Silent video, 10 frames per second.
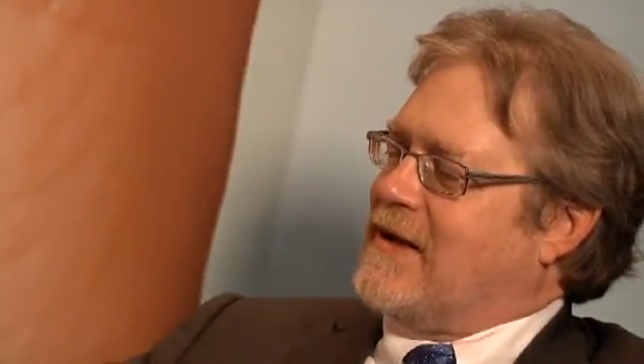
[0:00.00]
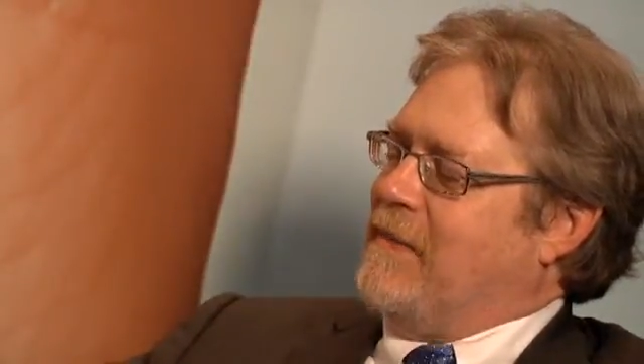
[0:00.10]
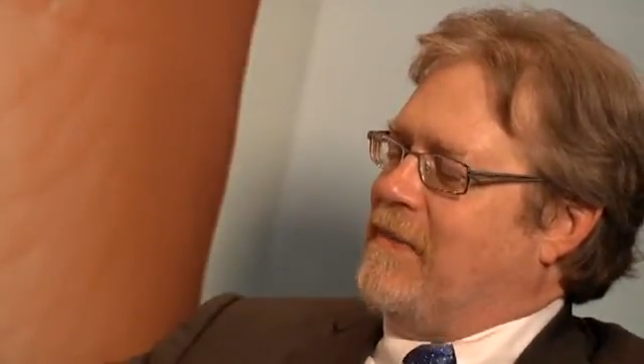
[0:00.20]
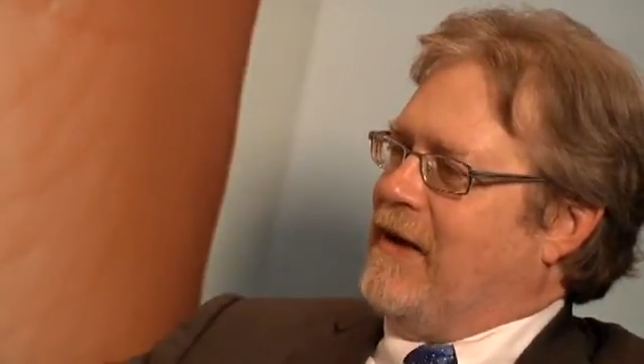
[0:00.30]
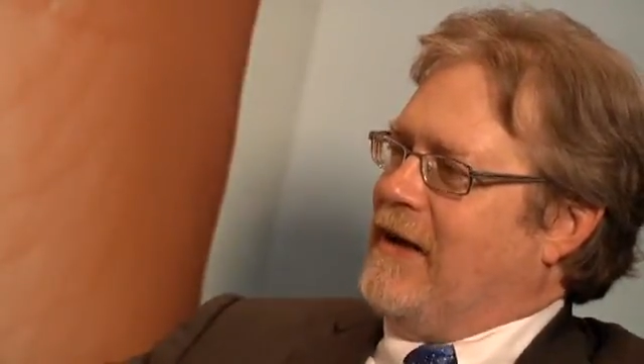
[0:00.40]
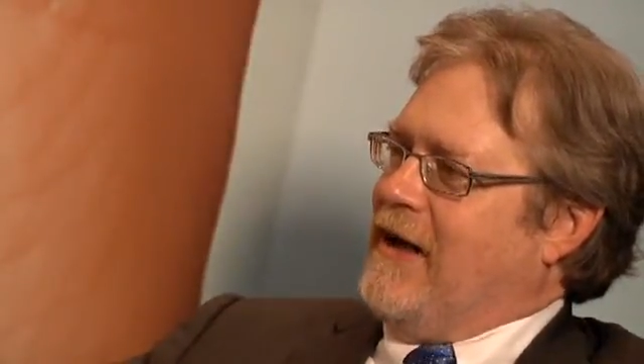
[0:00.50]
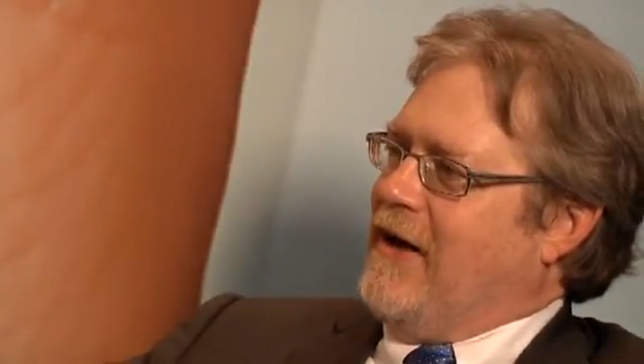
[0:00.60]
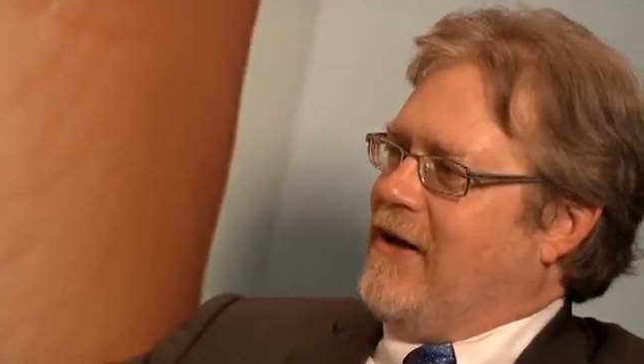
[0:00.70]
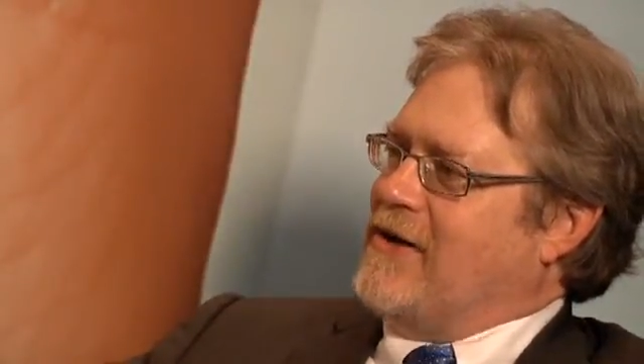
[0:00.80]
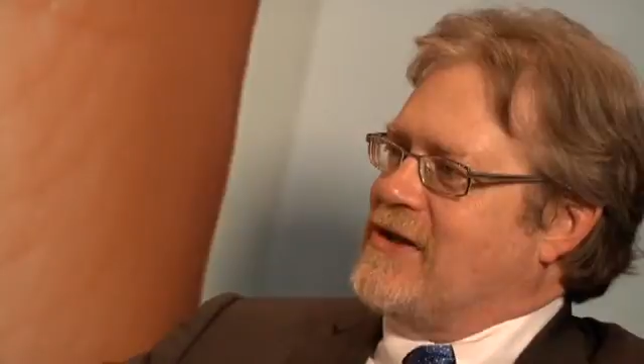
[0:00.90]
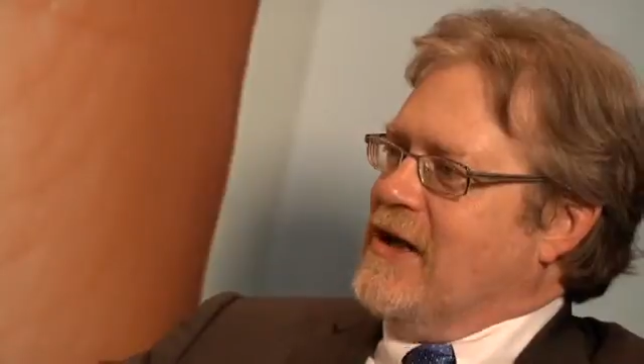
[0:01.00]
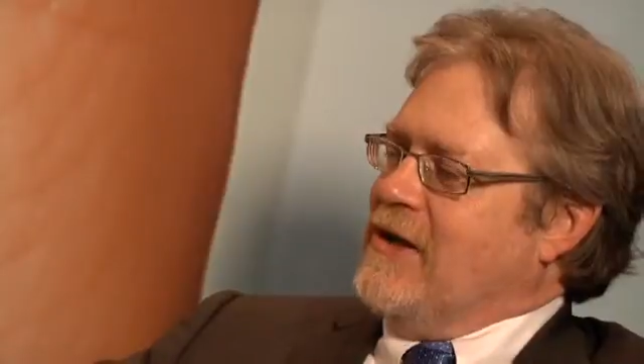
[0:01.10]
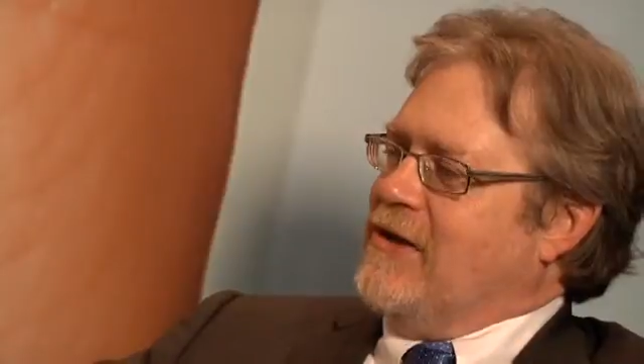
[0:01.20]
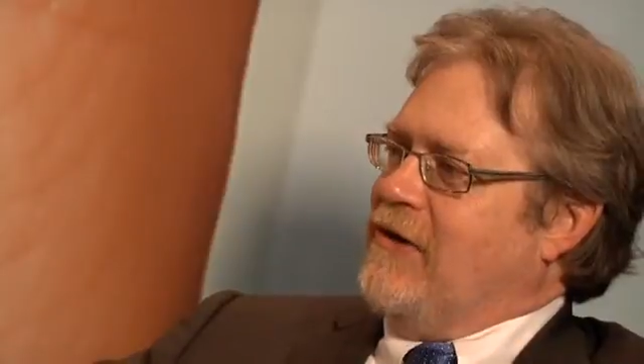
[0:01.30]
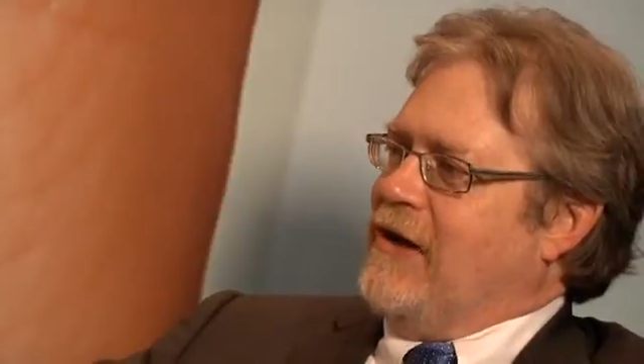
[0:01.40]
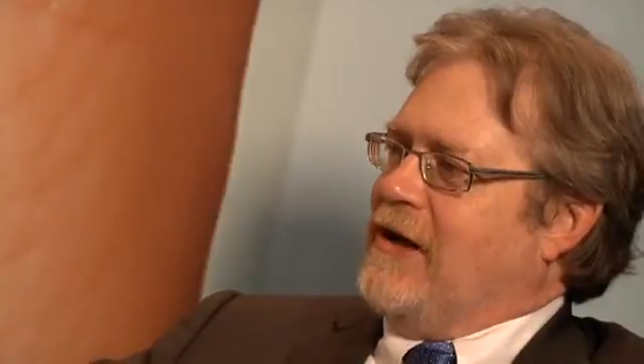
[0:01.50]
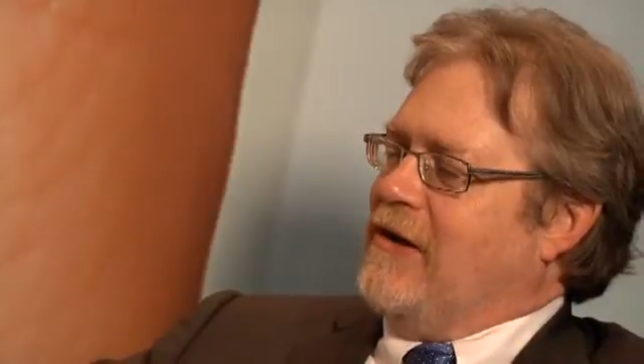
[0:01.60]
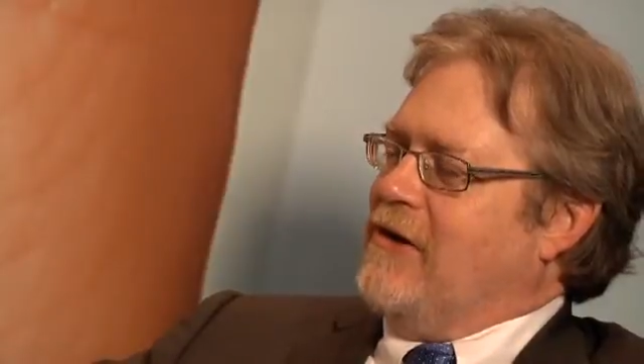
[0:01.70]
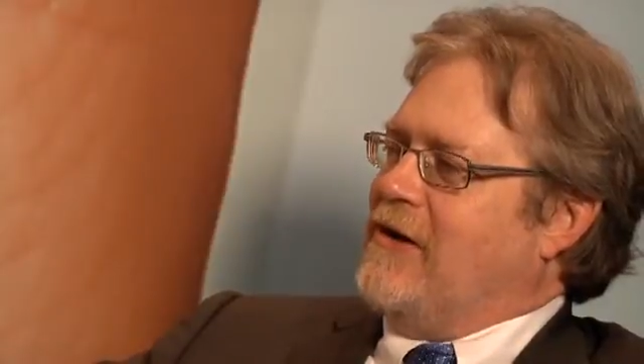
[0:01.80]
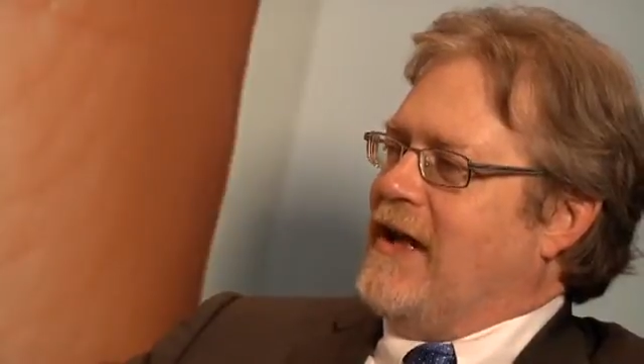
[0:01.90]
couple of years to
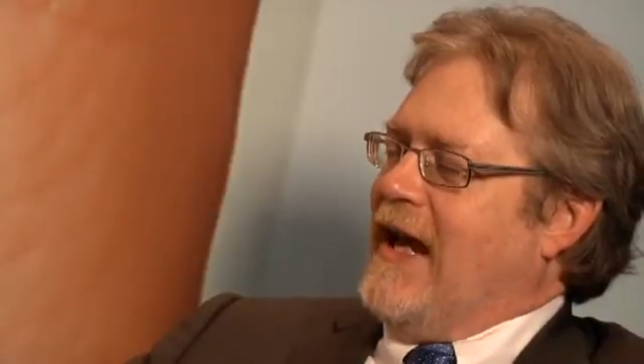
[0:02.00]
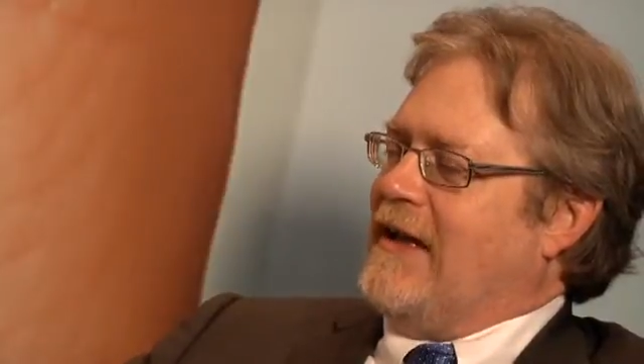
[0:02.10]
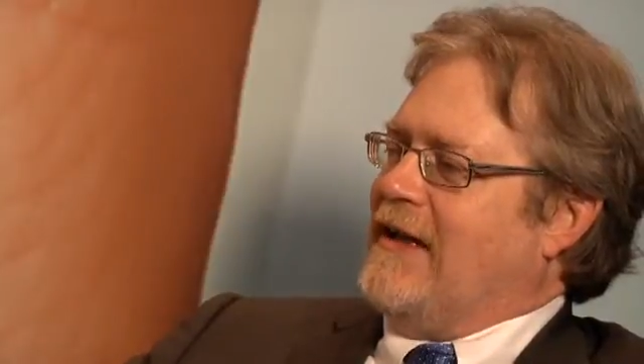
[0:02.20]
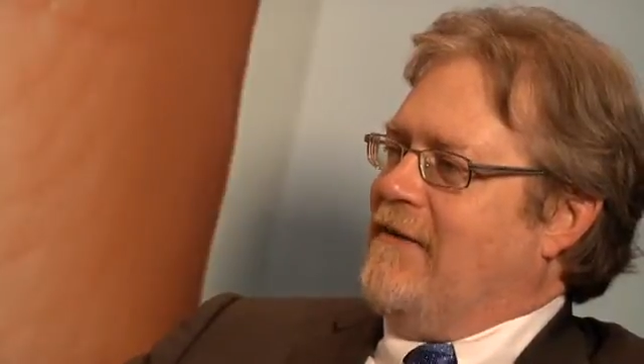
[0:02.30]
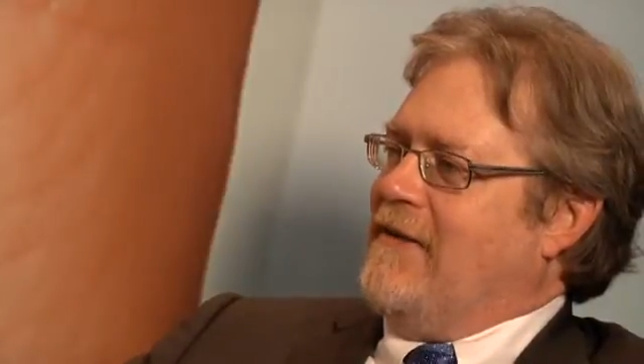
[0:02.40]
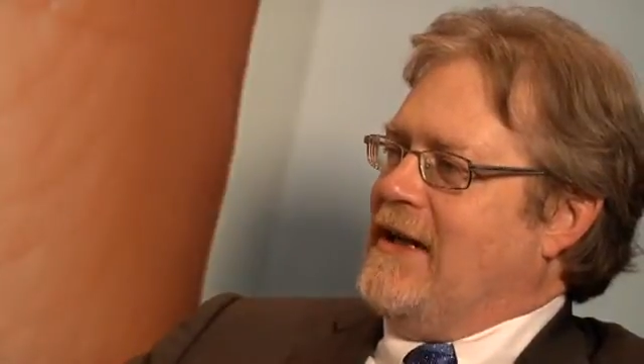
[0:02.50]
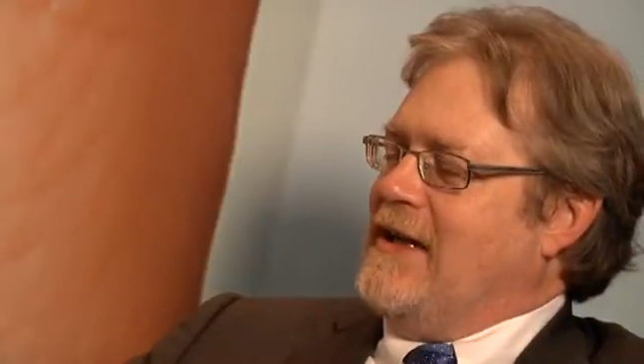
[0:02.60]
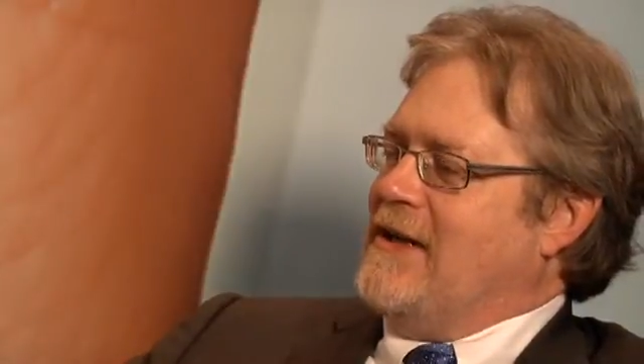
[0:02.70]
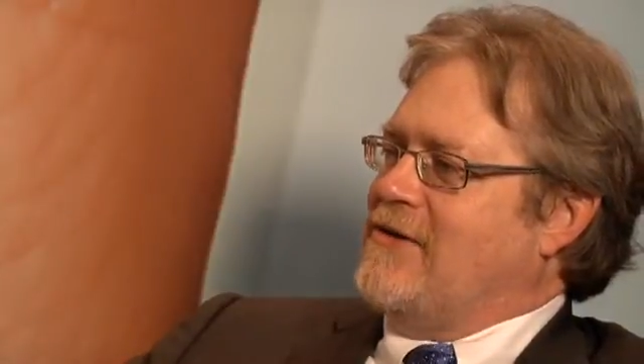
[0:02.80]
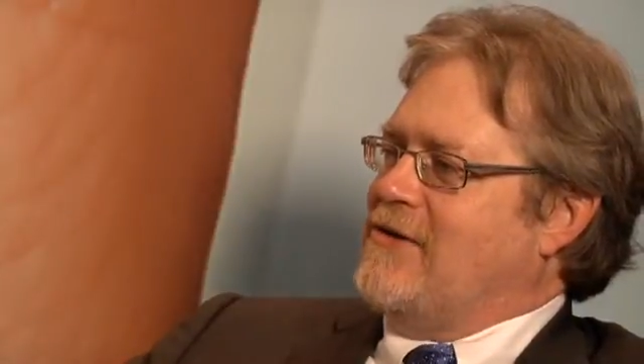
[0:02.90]
include connectivity